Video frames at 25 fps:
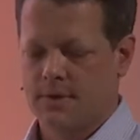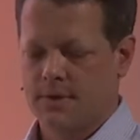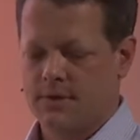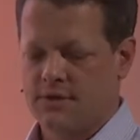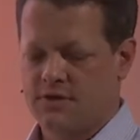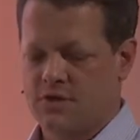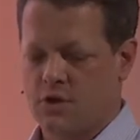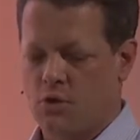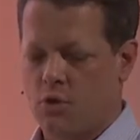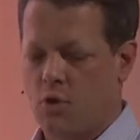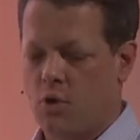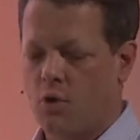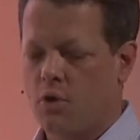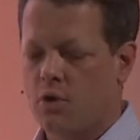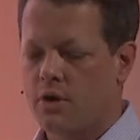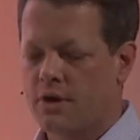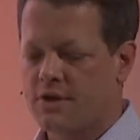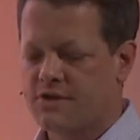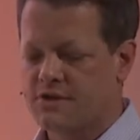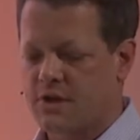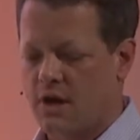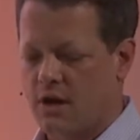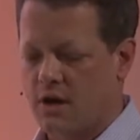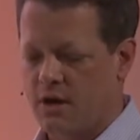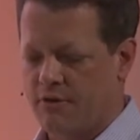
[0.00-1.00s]
So
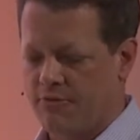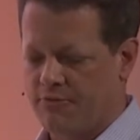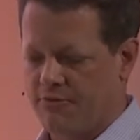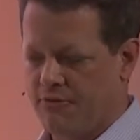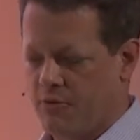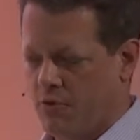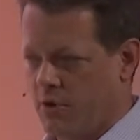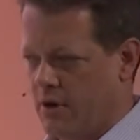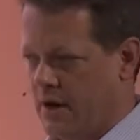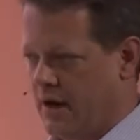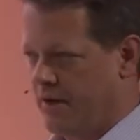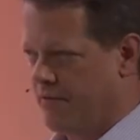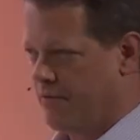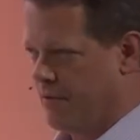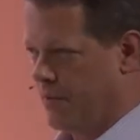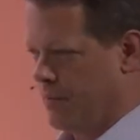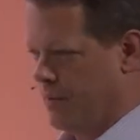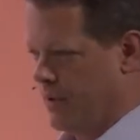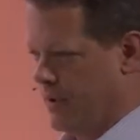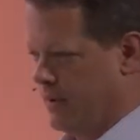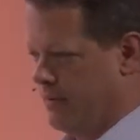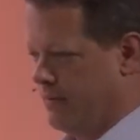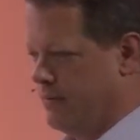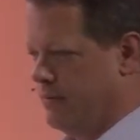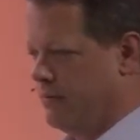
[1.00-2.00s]
orgs are for
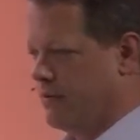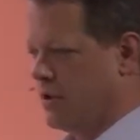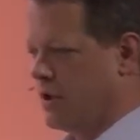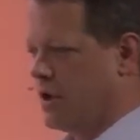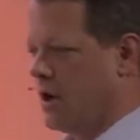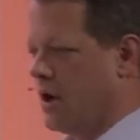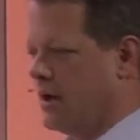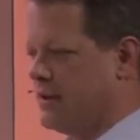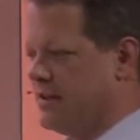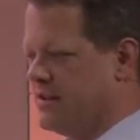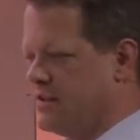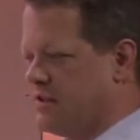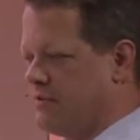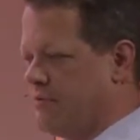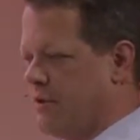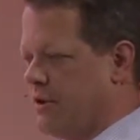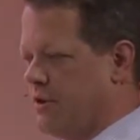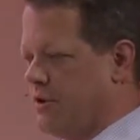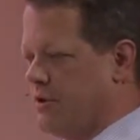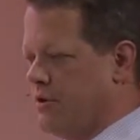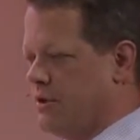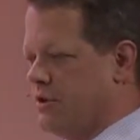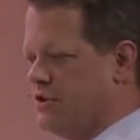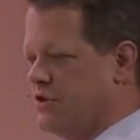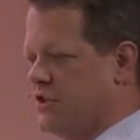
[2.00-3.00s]
everyone, regardless of whether
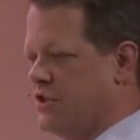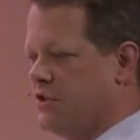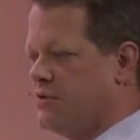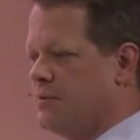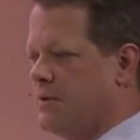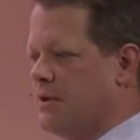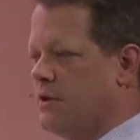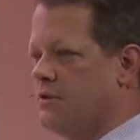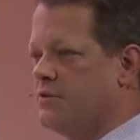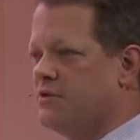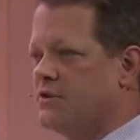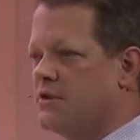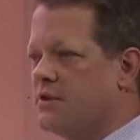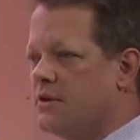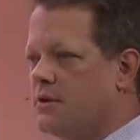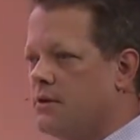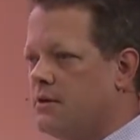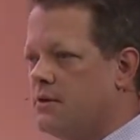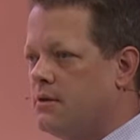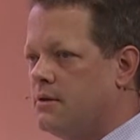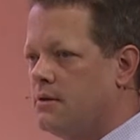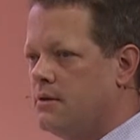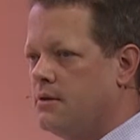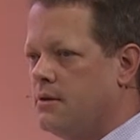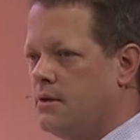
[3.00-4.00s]
you're a G Suite user
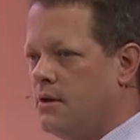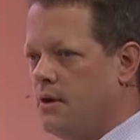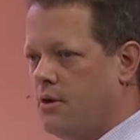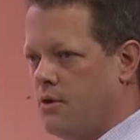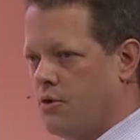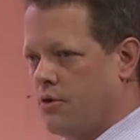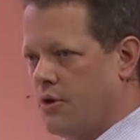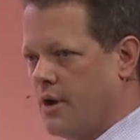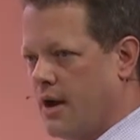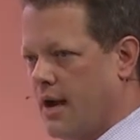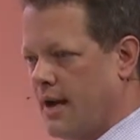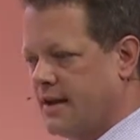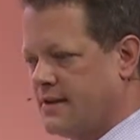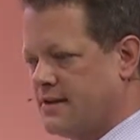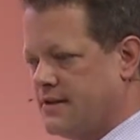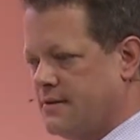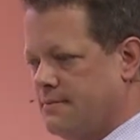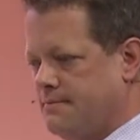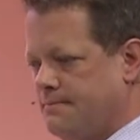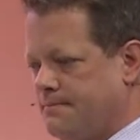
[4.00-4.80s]
or not.